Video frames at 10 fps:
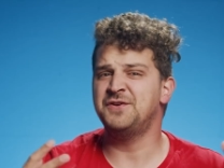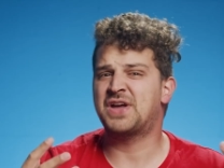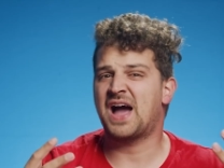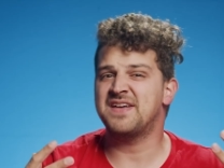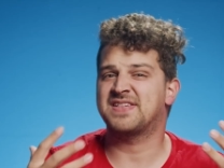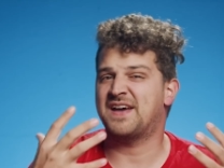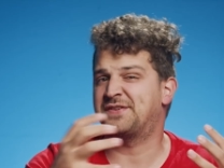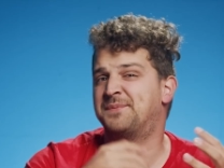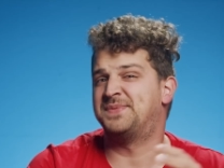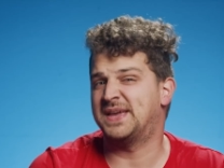you guys have
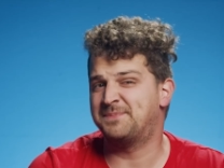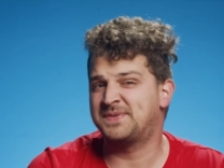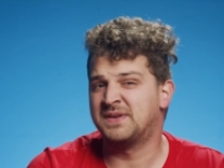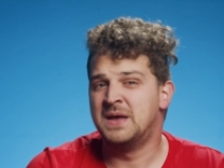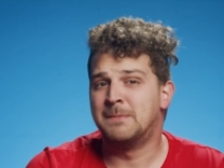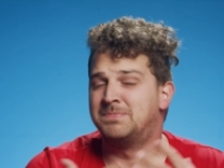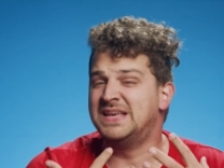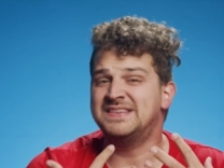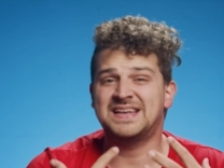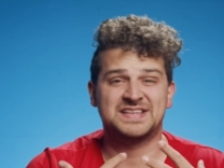some tips,
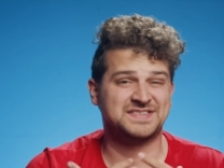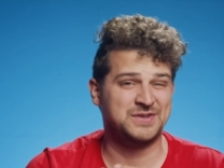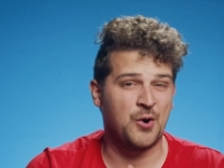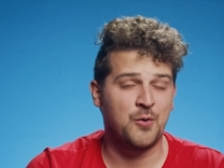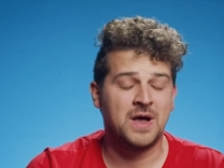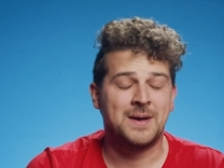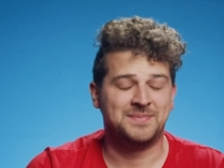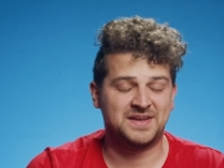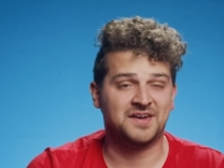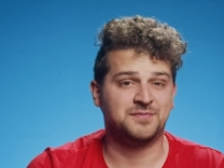please let us know
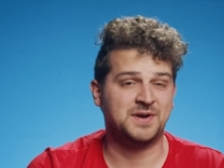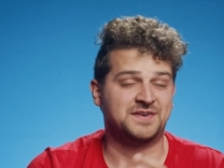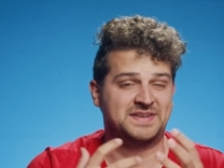because we are